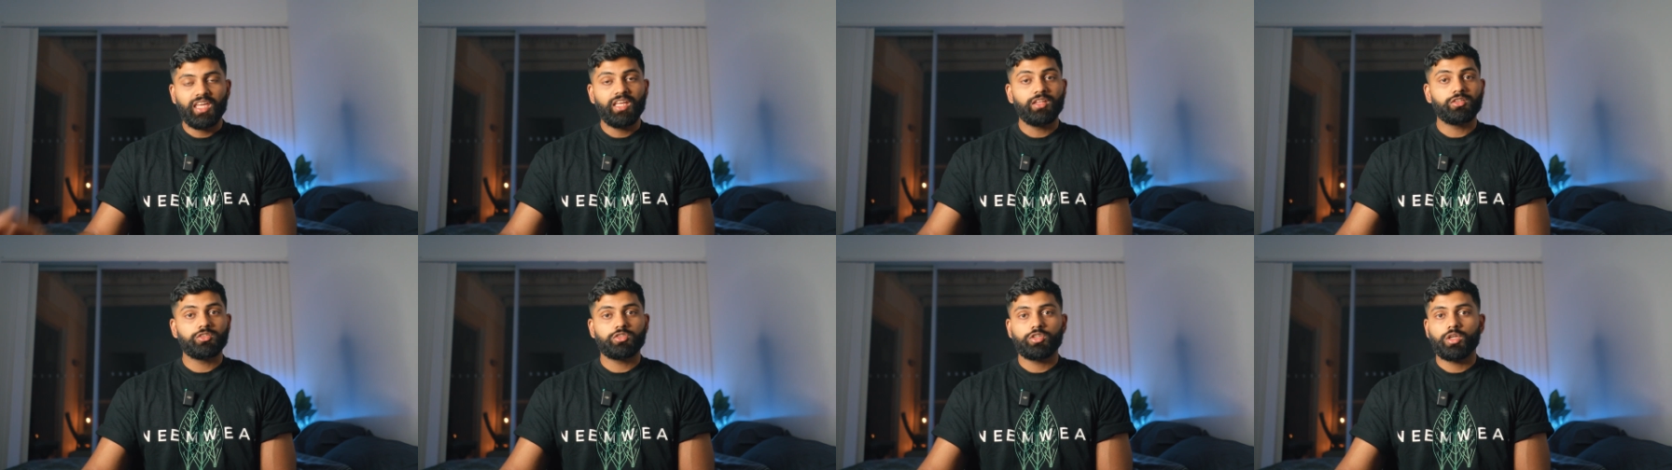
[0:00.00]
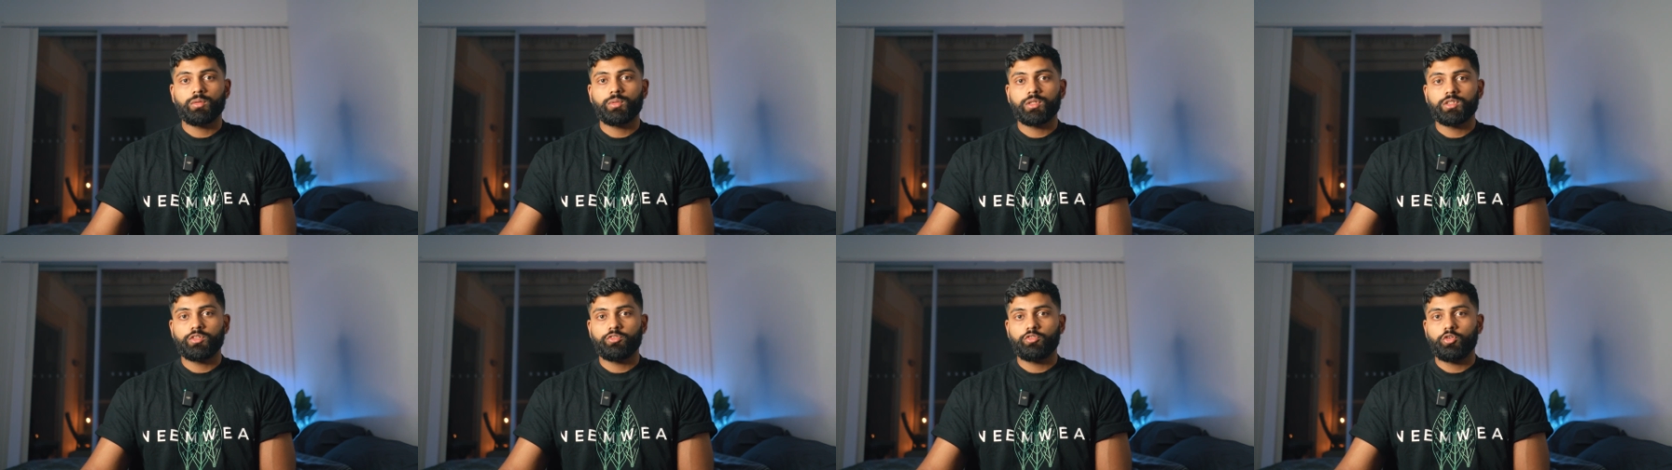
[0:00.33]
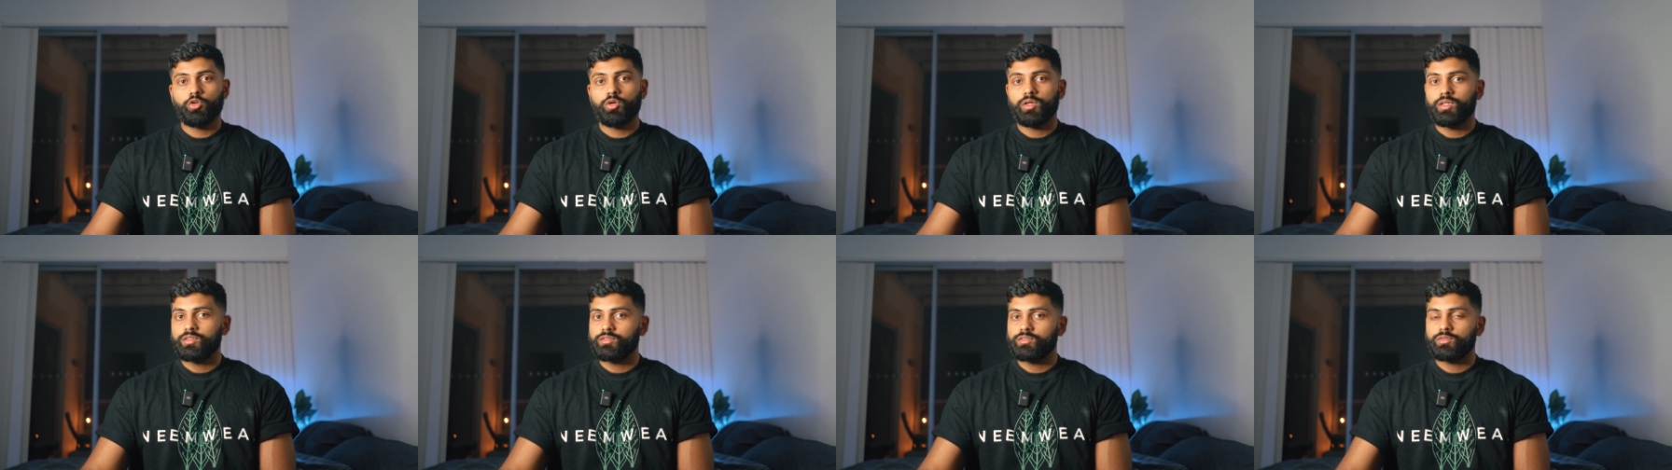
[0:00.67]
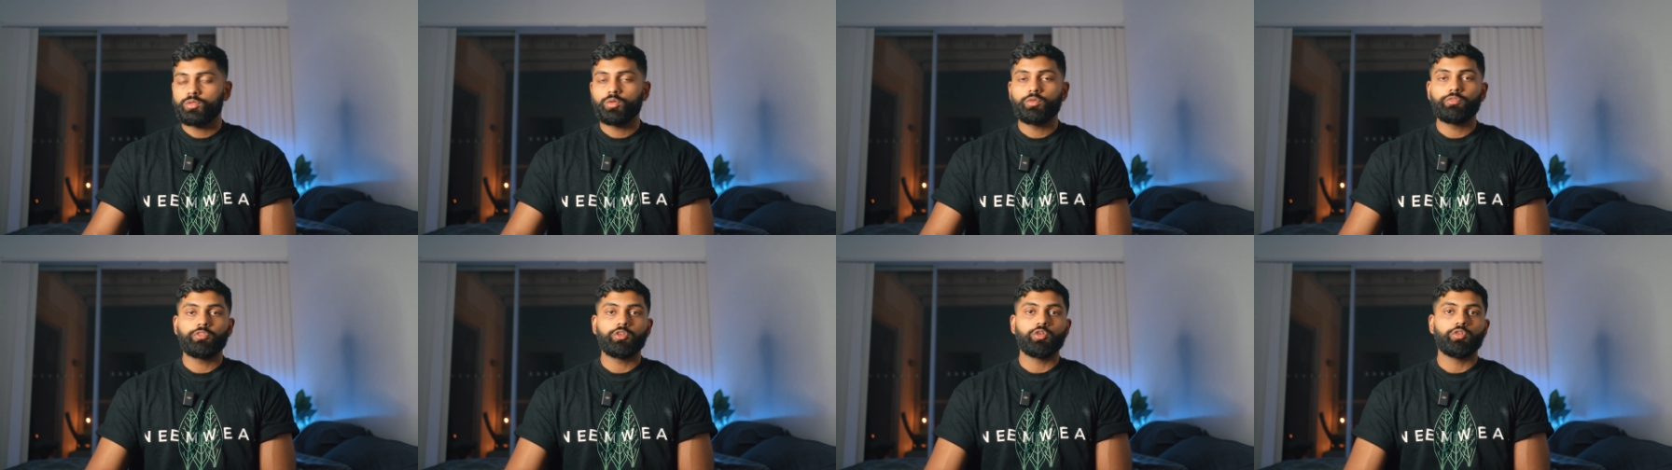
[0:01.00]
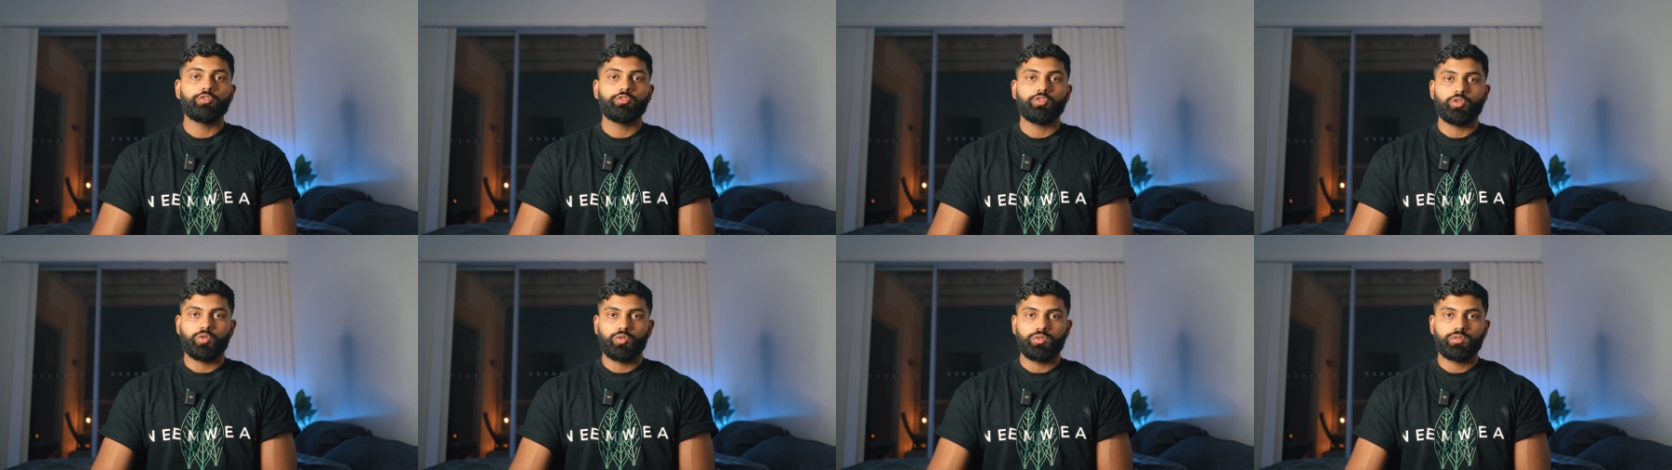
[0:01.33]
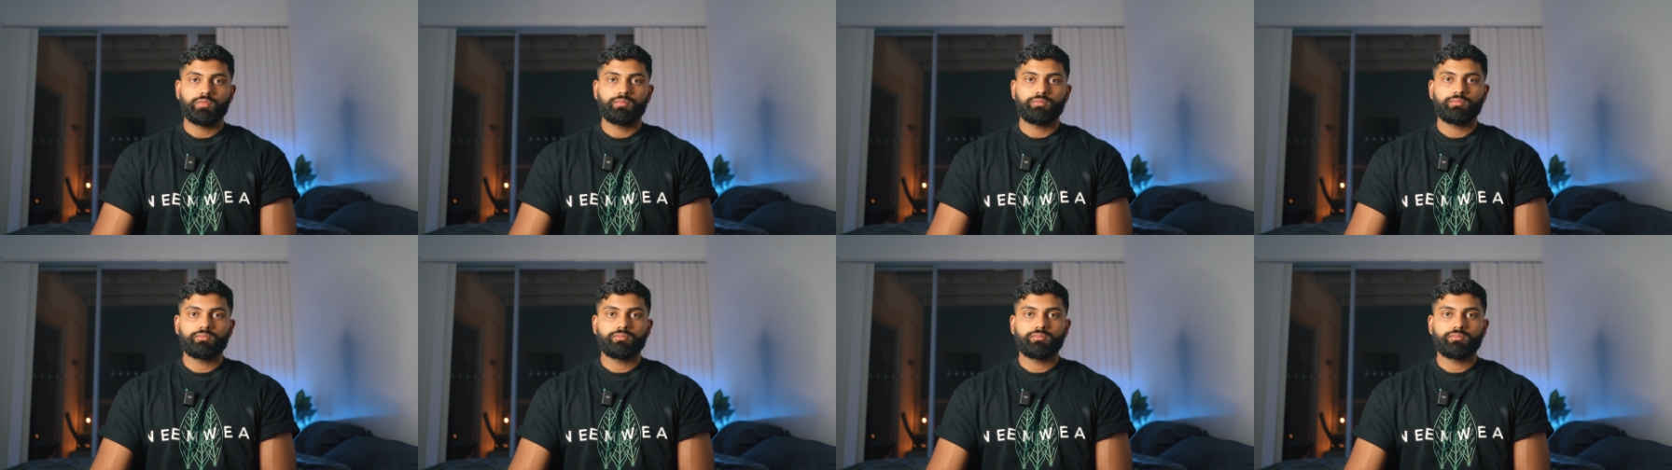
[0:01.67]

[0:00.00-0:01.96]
eat so much food and still feel full.